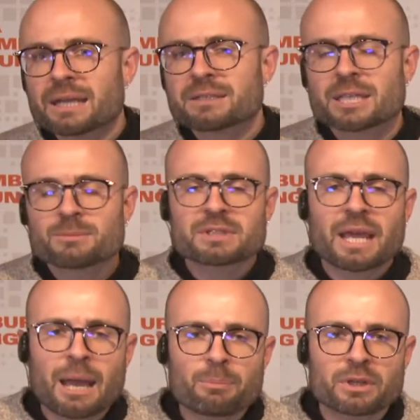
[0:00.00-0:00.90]
seems to
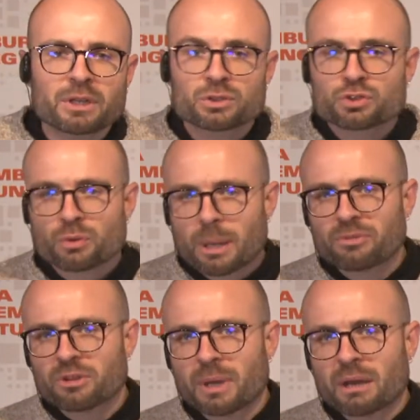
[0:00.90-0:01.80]
happen in Trump's
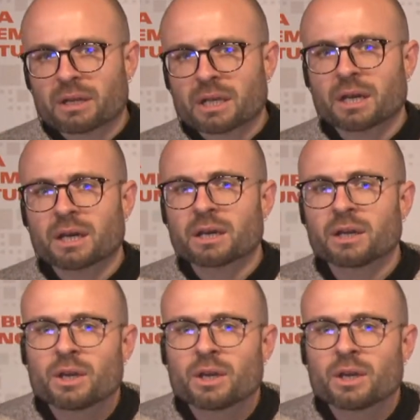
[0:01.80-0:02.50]
America,